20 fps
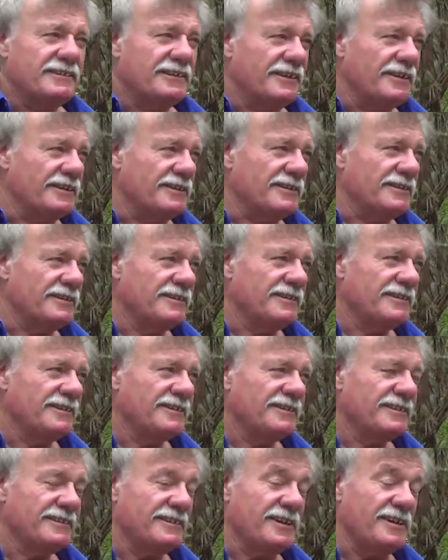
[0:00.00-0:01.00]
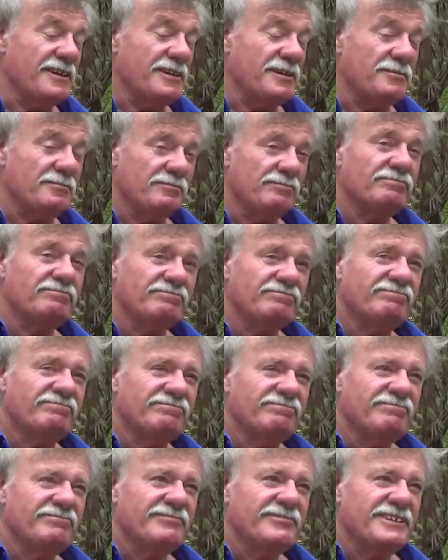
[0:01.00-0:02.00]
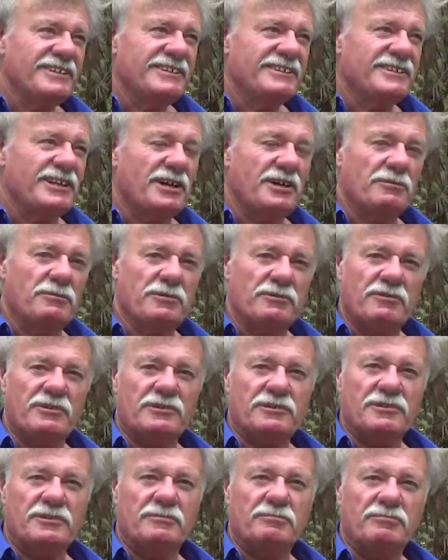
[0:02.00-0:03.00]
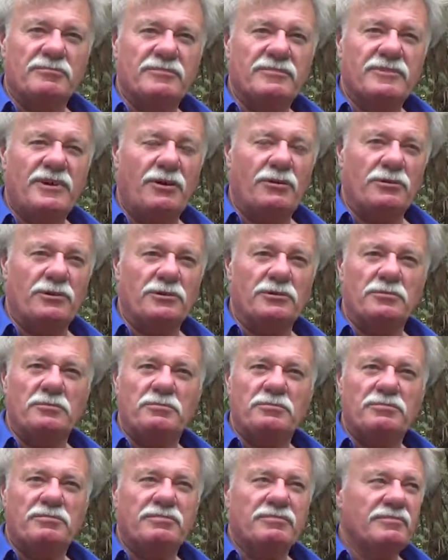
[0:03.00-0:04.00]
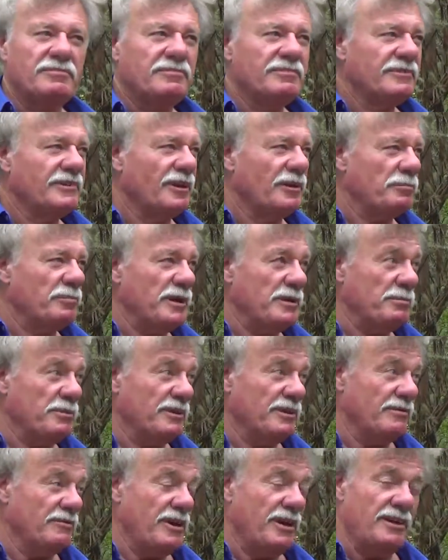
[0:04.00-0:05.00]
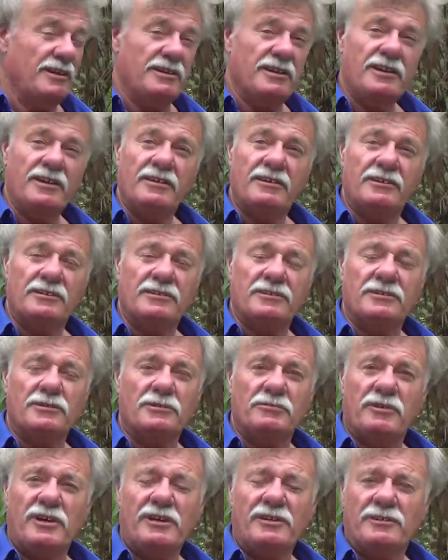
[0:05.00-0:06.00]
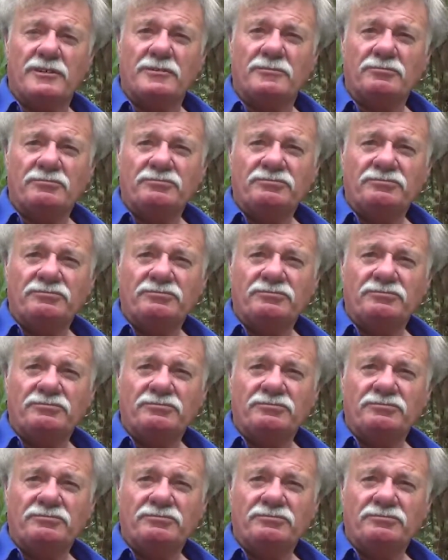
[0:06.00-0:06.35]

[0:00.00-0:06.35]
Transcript: So, yeah. So we've got a whole new lot of people in the valley now and it's good value.